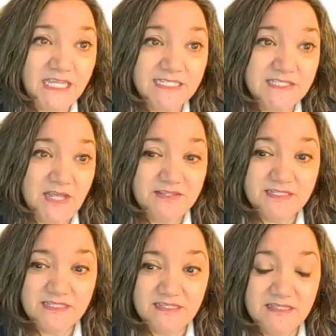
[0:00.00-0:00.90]
I saw the
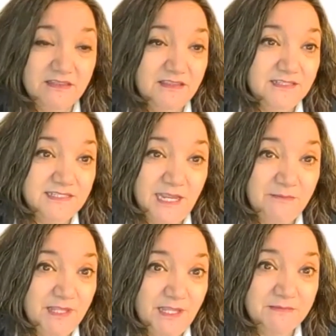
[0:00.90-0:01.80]
same
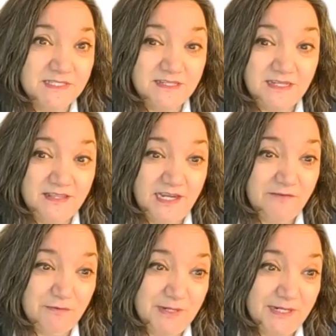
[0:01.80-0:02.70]
themes that
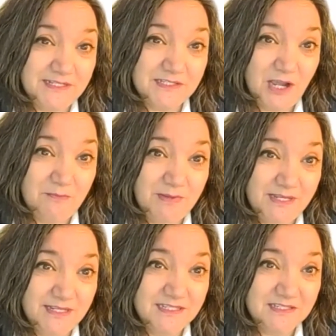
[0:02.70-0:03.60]
everybody saw,
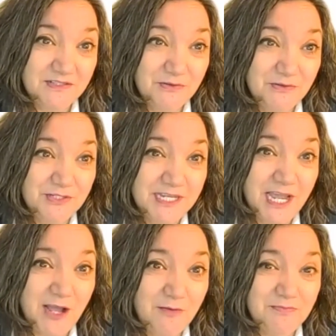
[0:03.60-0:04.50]
because you couldn't
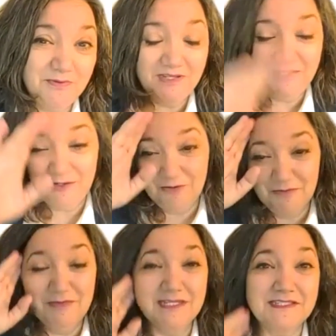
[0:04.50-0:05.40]
help,
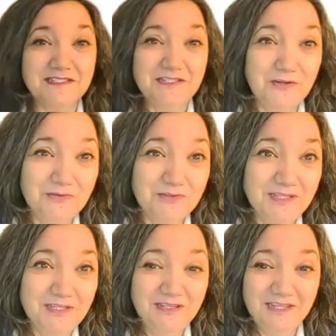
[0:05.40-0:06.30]
miss,
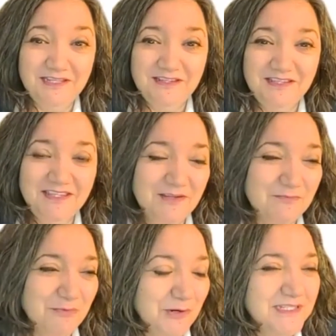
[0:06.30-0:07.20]
the the
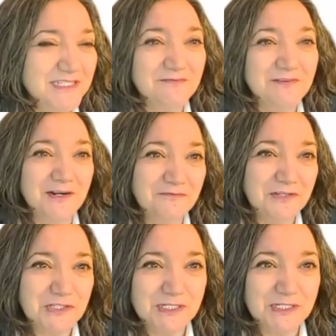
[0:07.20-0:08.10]
importance of
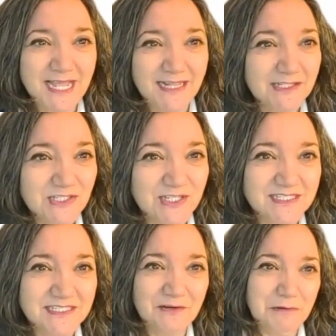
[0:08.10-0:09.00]
artificial
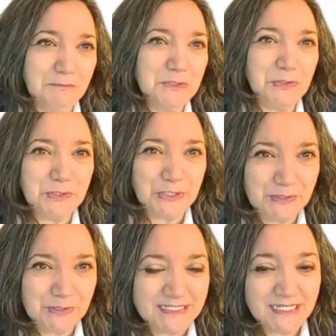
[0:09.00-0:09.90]
intelligence and
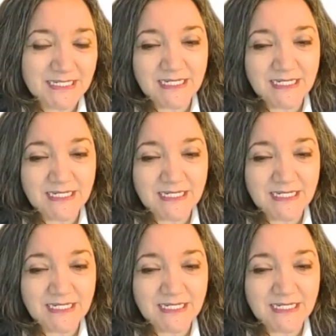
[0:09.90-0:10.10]
cryptocurrency.